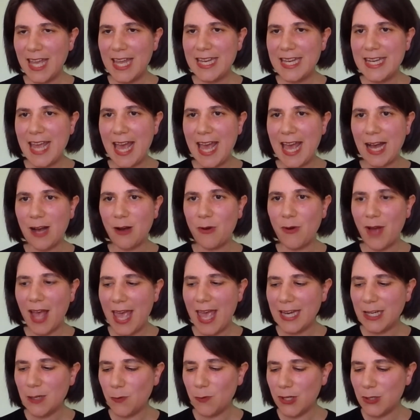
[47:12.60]
Now,
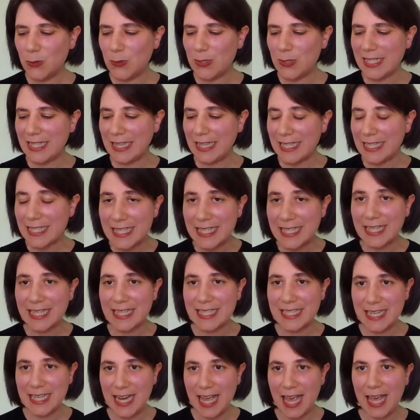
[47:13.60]
anyone who's
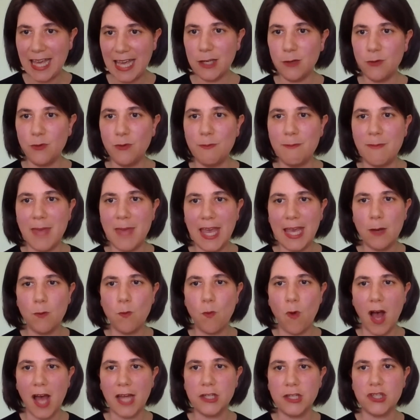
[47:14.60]
listening today who may
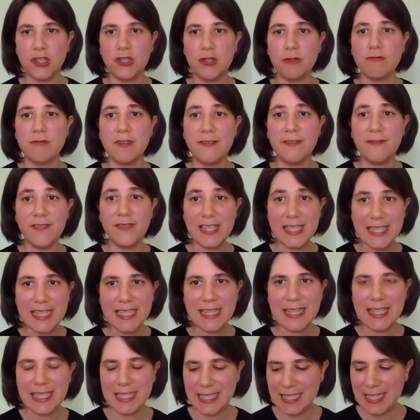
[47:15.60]
want to
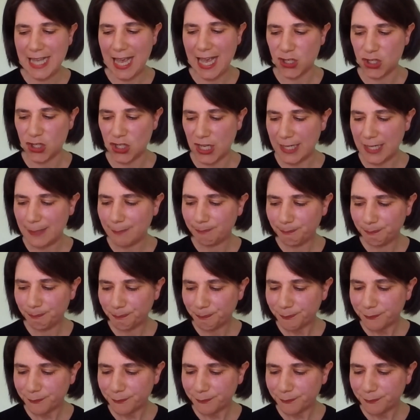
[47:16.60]
revisit this session,